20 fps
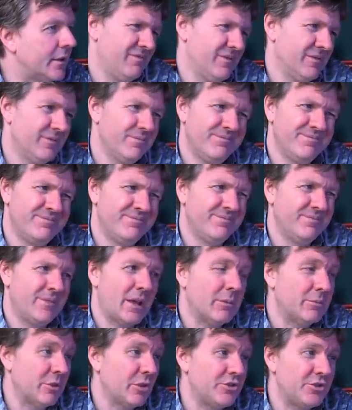Mm,
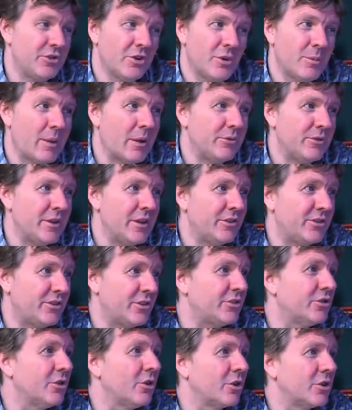I'm not sure about this. They're
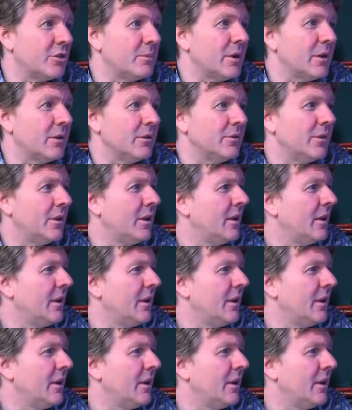talking about